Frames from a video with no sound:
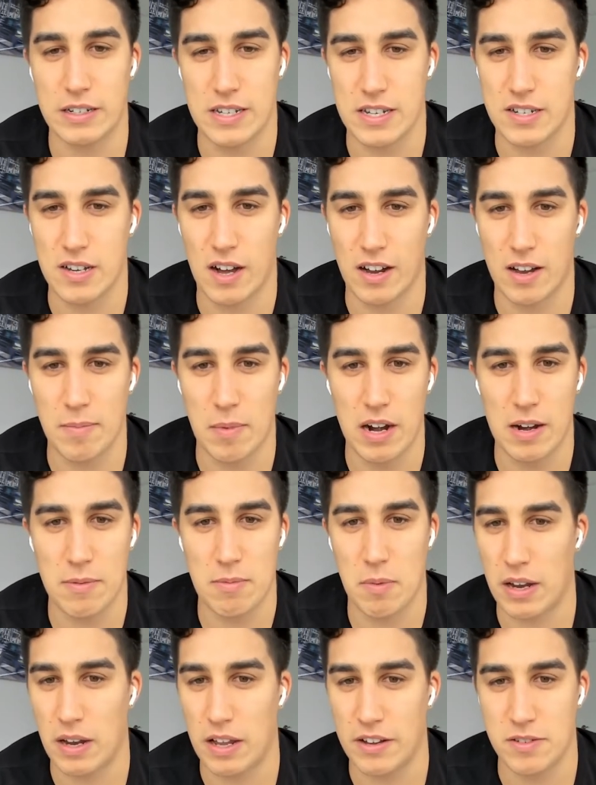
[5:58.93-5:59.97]
like to talk about it,
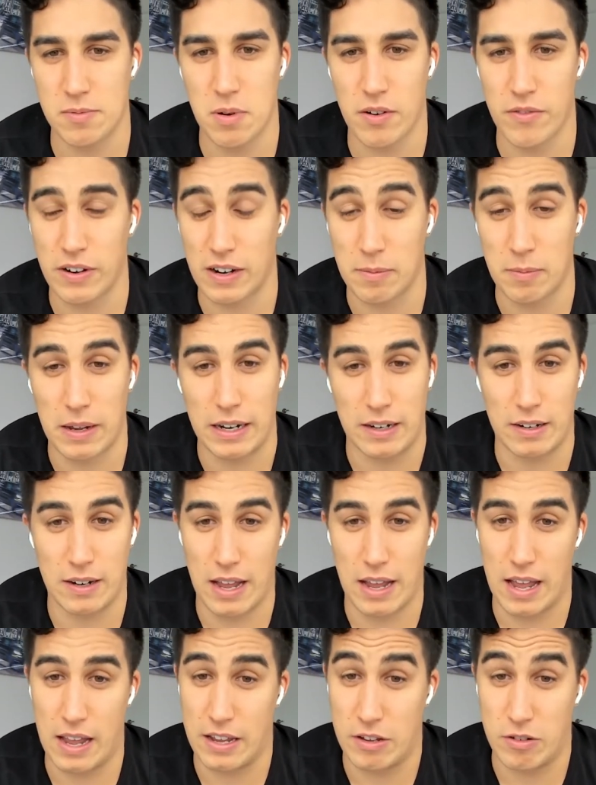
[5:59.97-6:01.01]
but my life's perfect. I'm like,
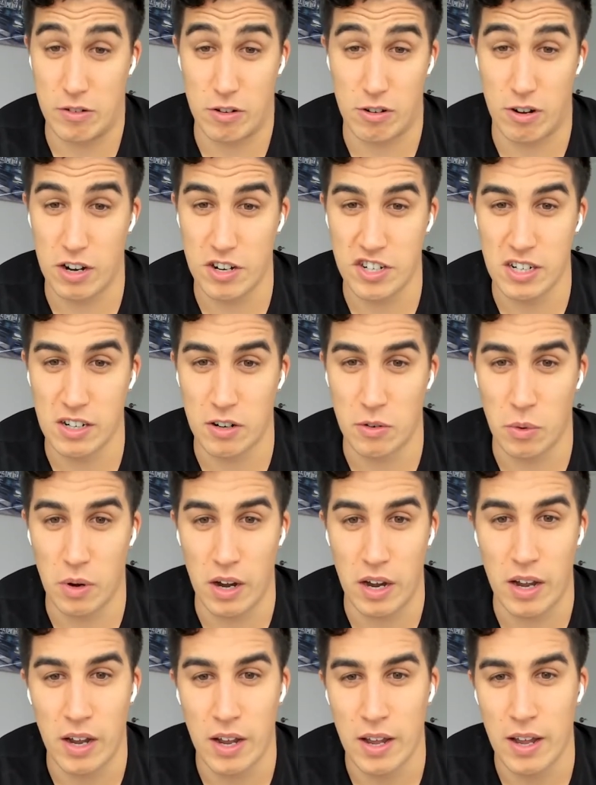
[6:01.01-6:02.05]
hey, you crushing or
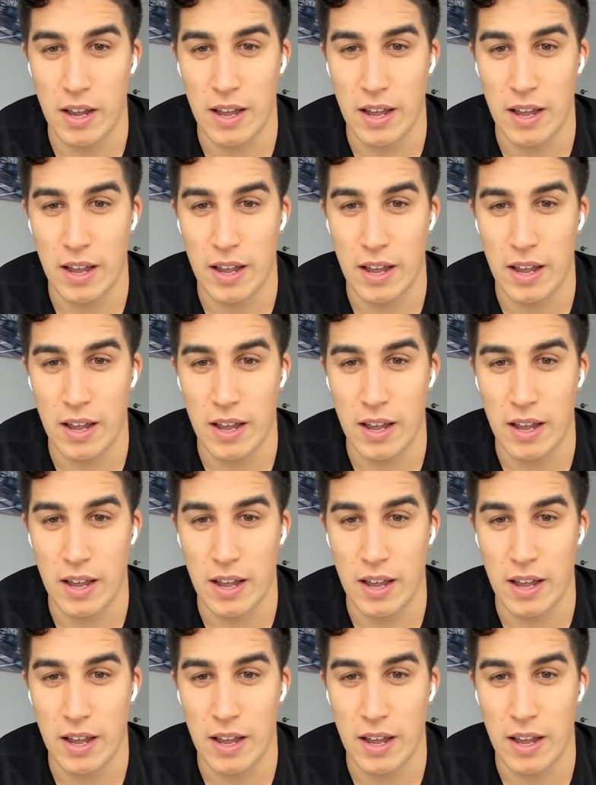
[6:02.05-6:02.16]
what?